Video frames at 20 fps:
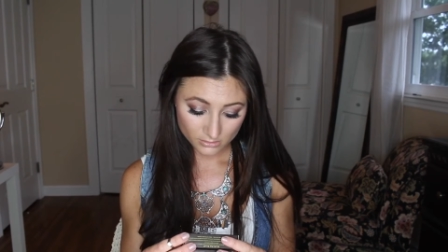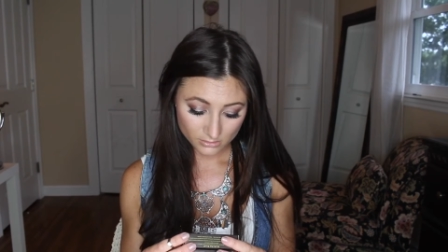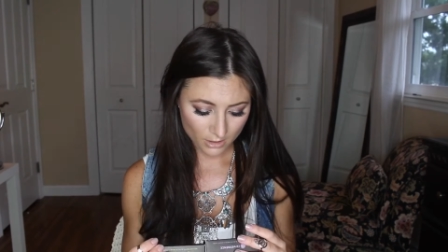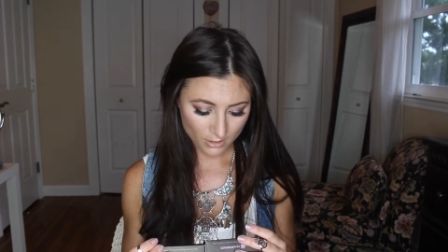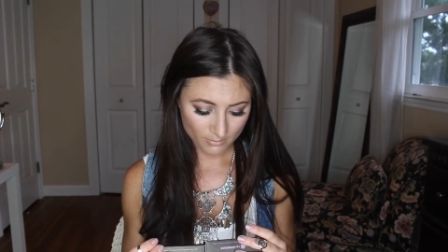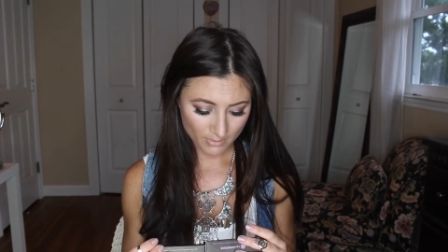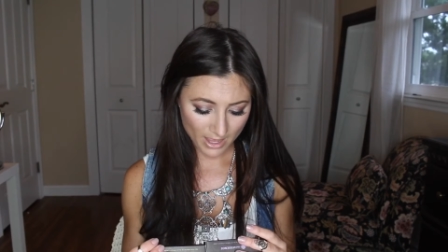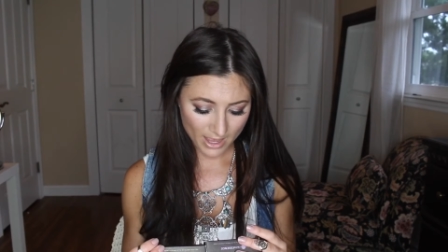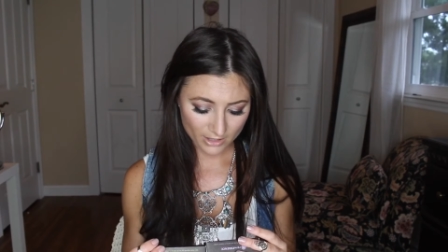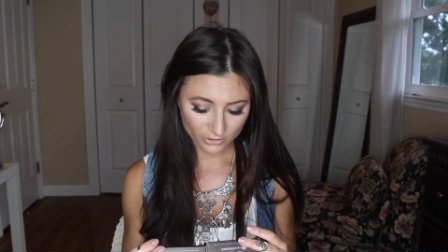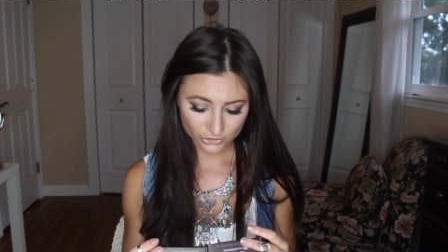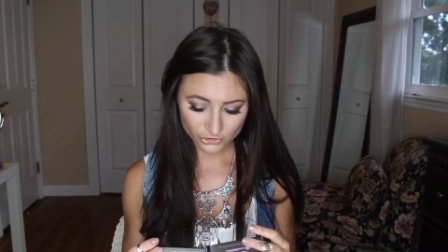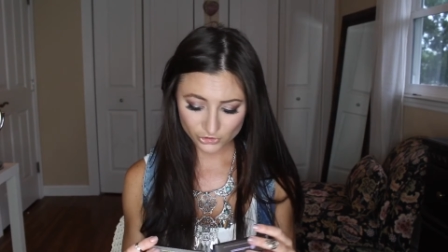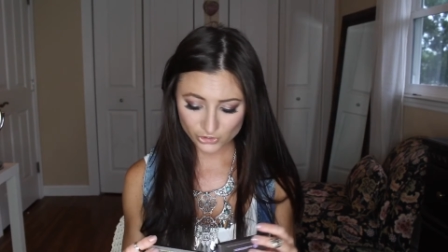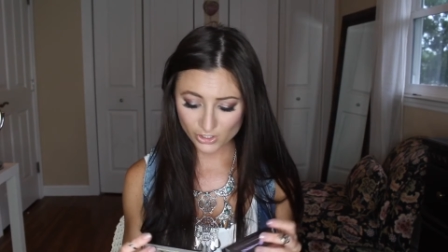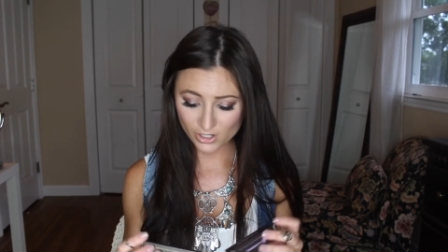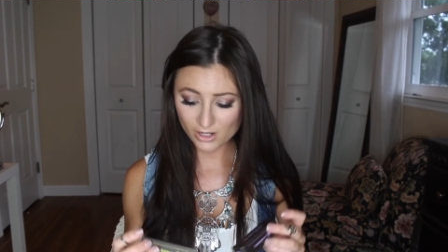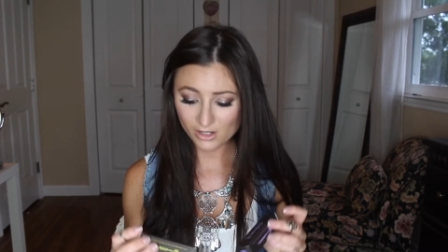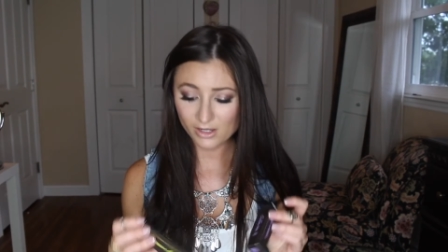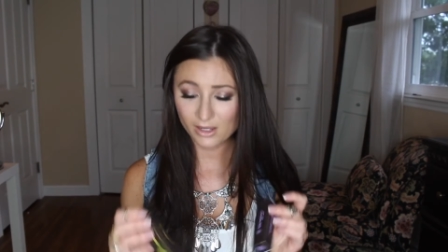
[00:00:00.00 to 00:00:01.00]
Um,
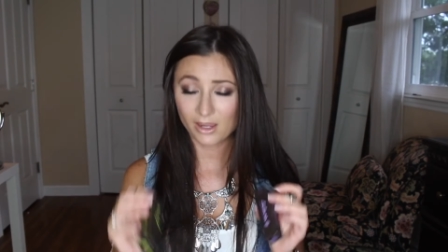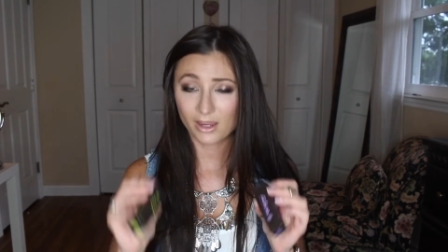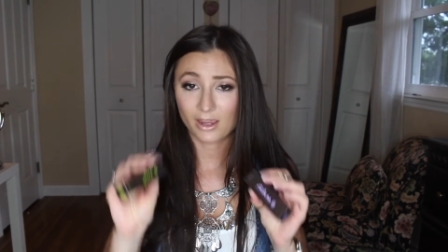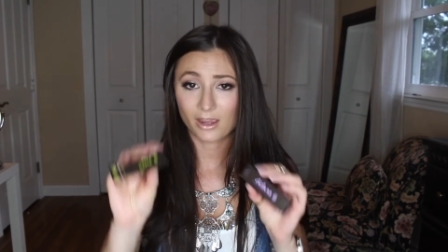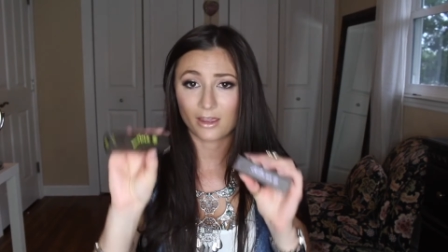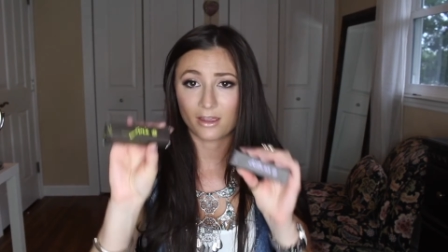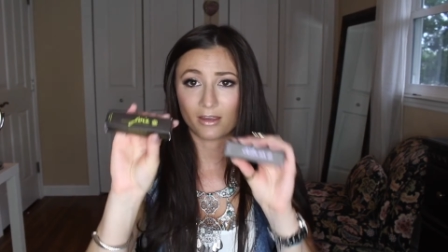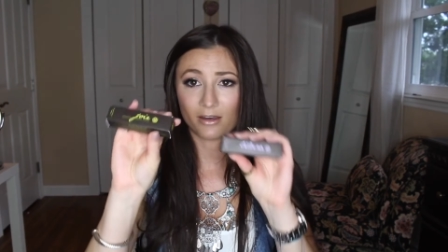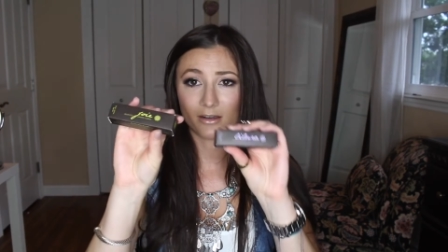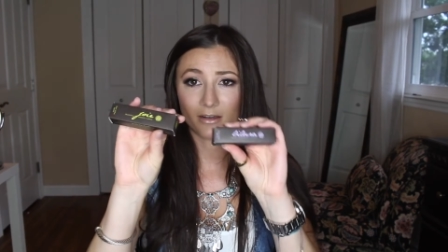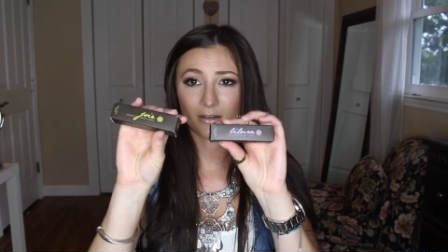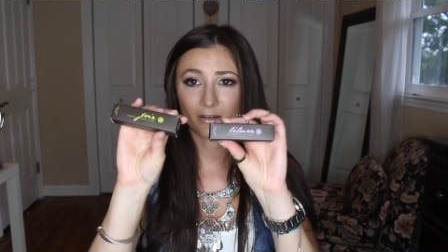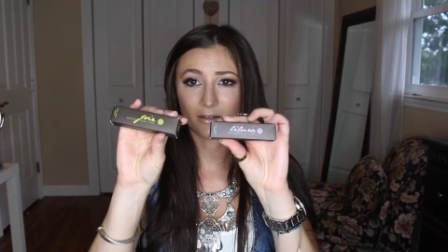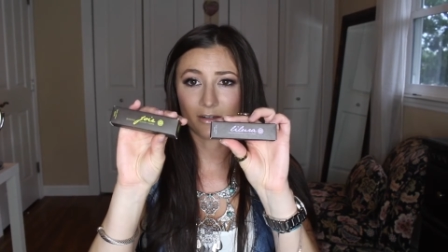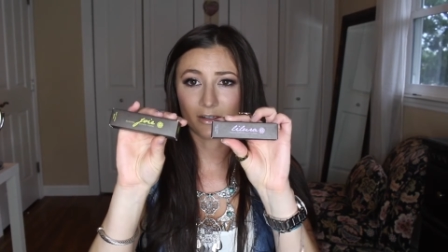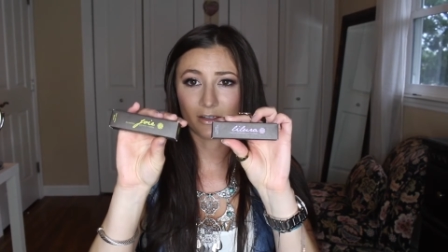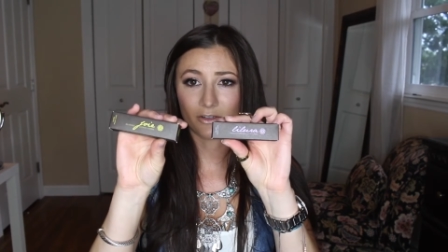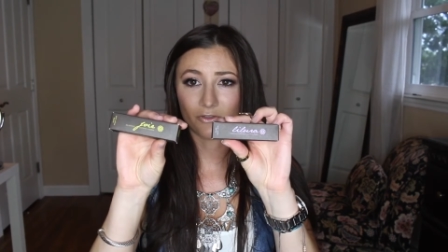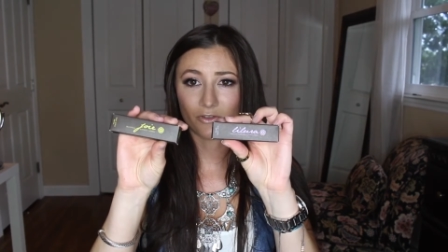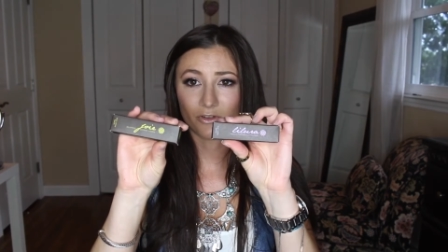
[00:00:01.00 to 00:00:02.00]
actually, I can't
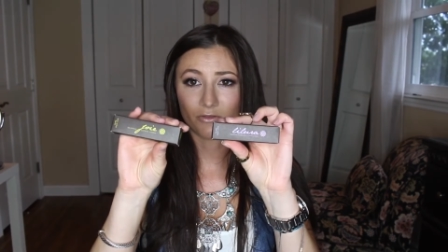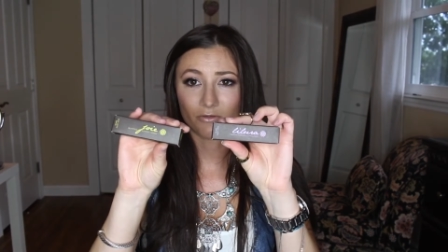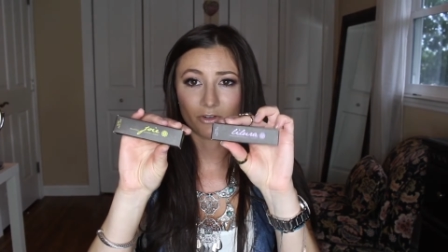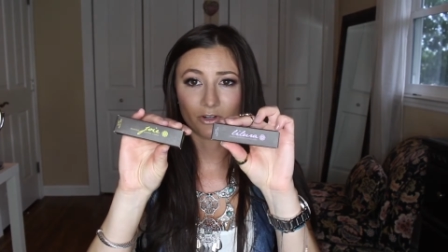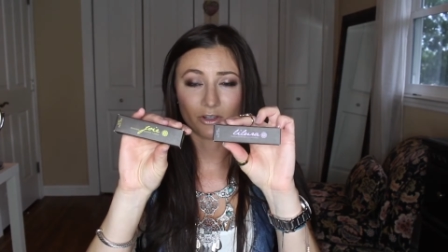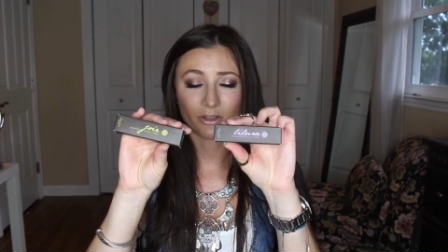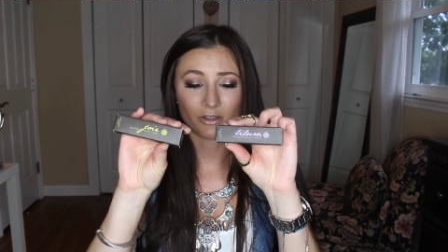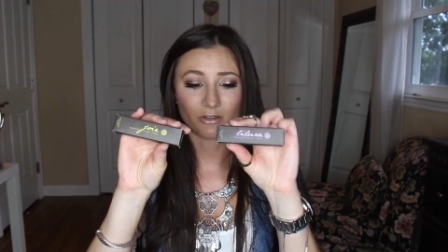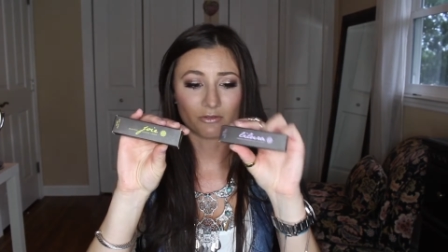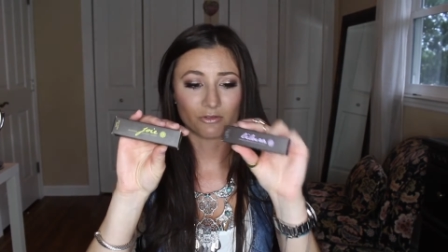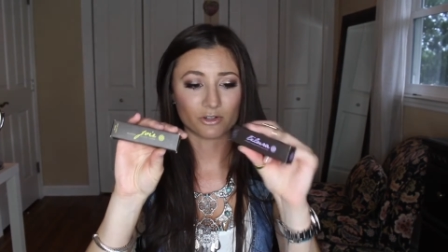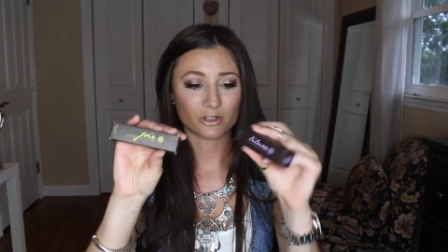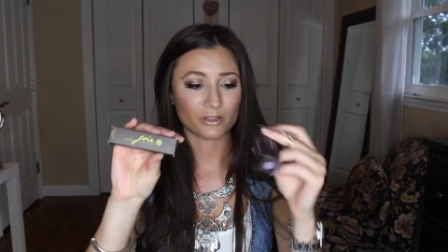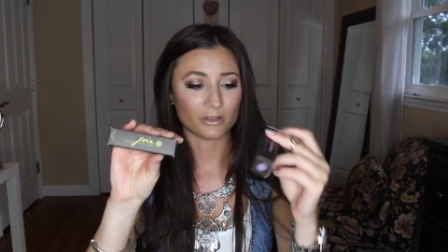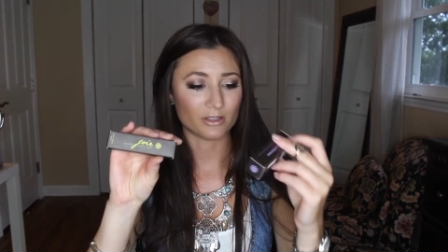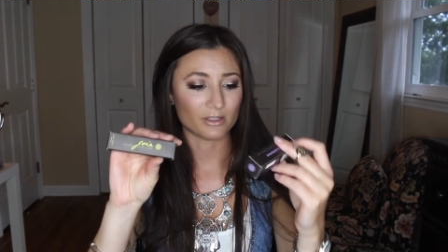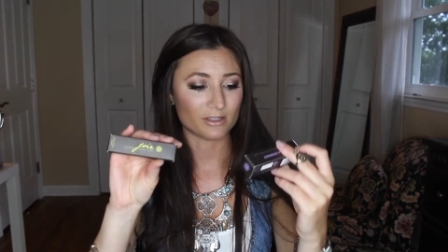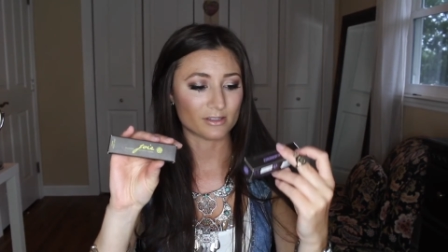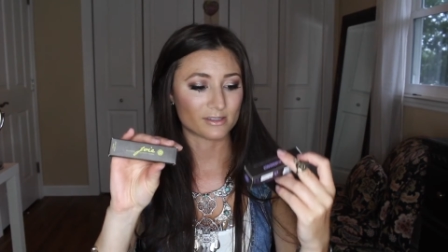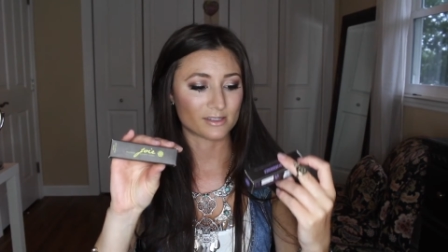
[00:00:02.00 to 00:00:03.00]
even really read
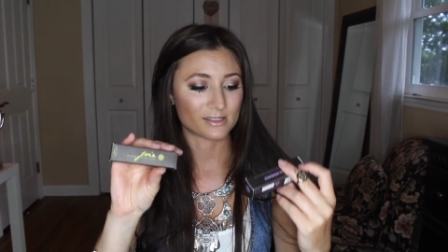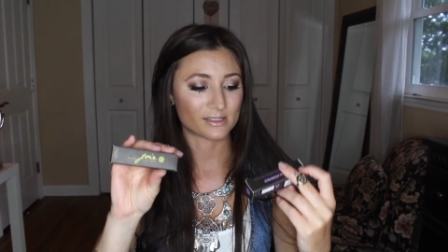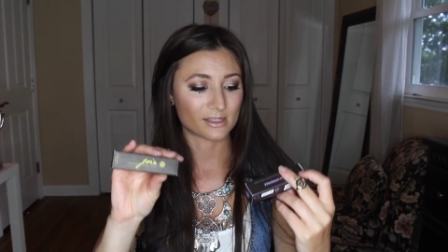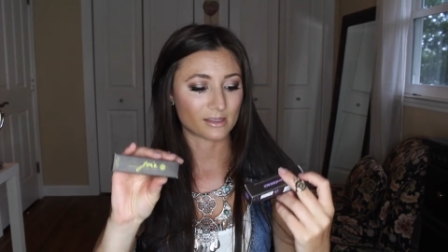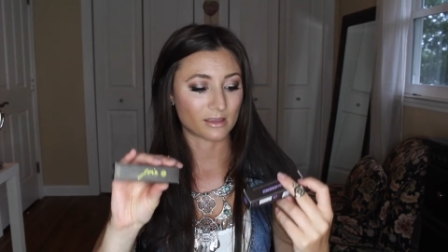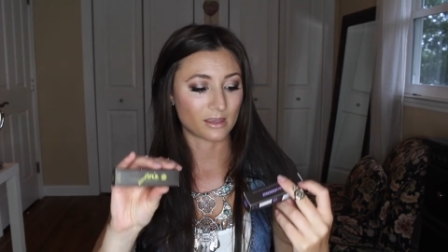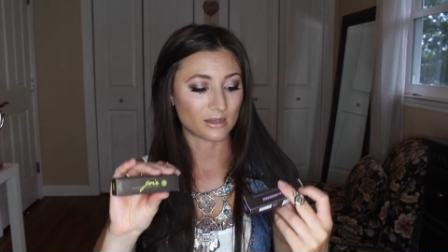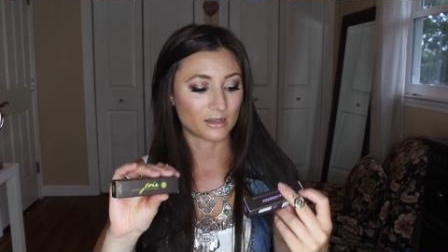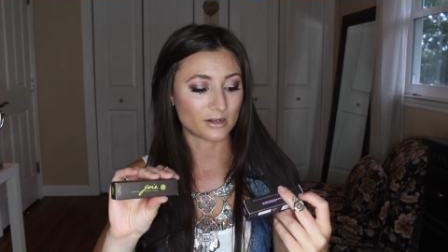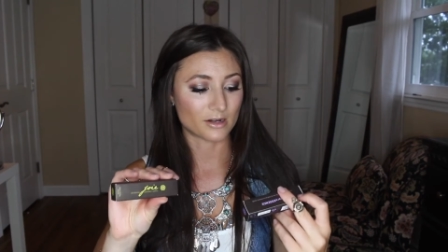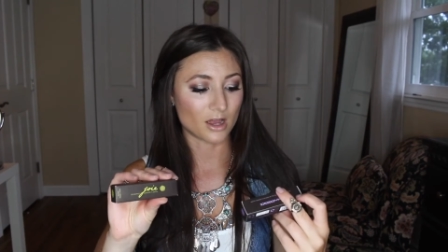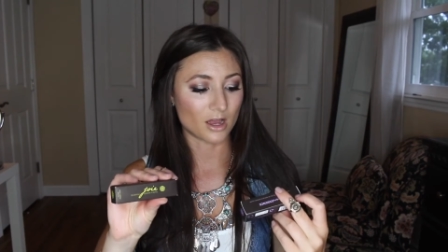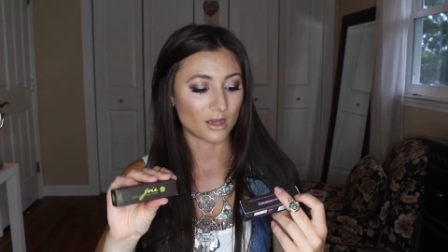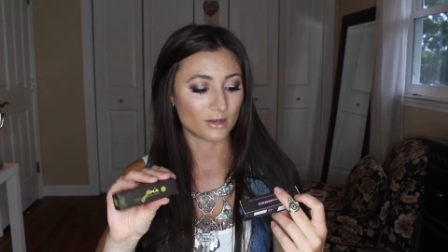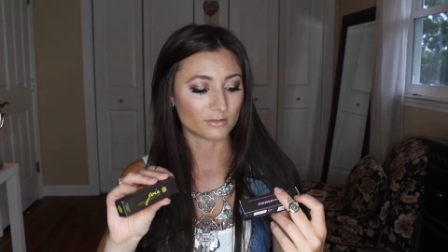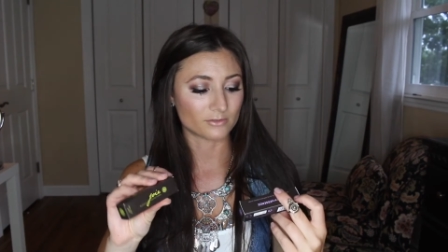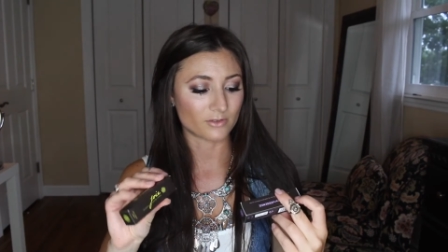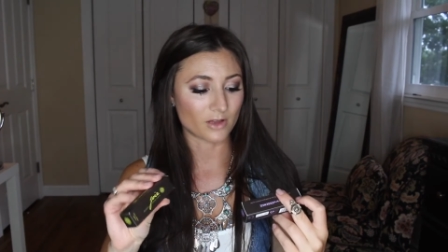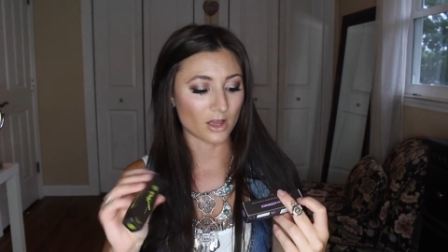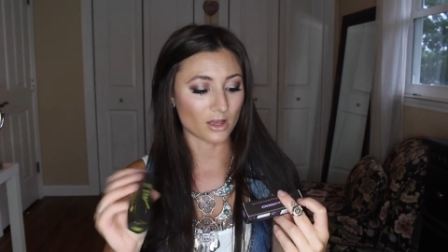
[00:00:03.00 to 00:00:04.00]
these. It's in like an
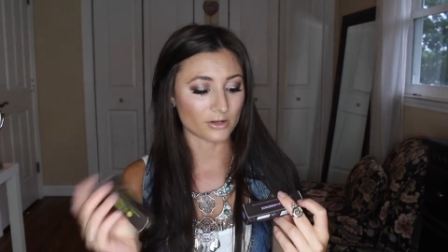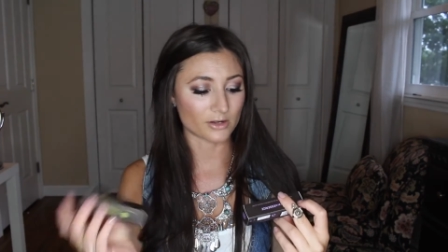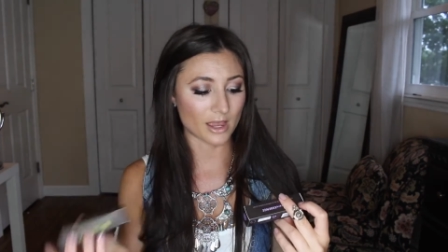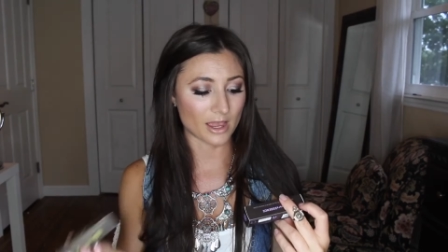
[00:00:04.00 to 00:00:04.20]
odd font.